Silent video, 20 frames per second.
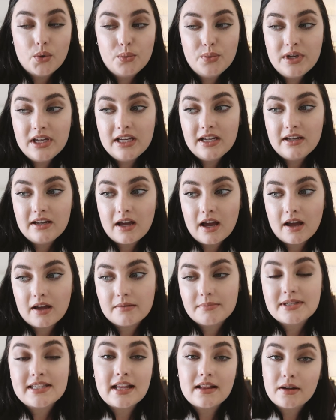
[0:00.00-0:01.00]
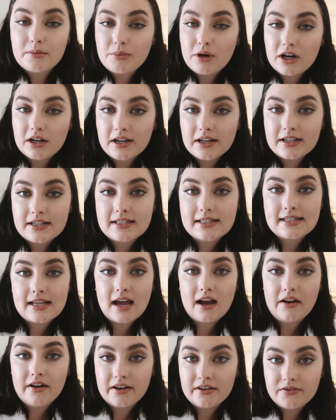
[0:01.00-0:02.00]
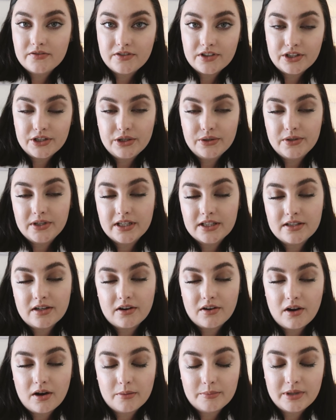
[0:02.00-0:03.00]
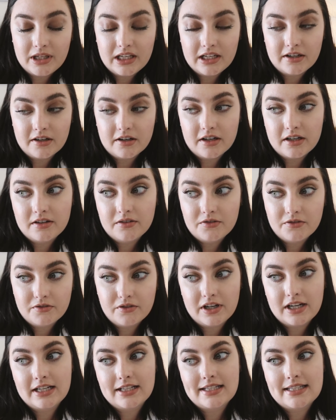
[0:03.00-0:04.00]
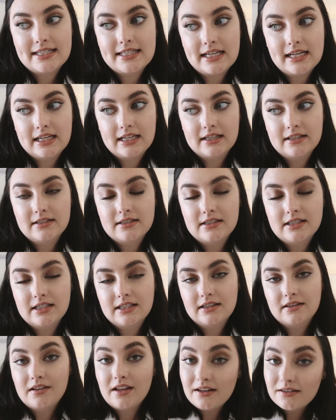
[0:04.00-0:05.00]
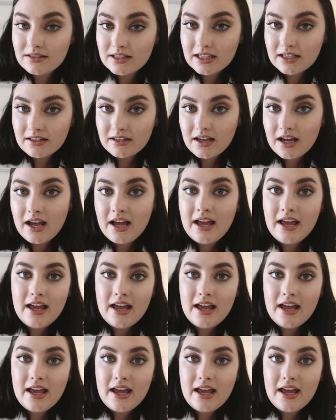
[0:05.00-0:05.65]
We sell our products on feelunique.com here in France and in London.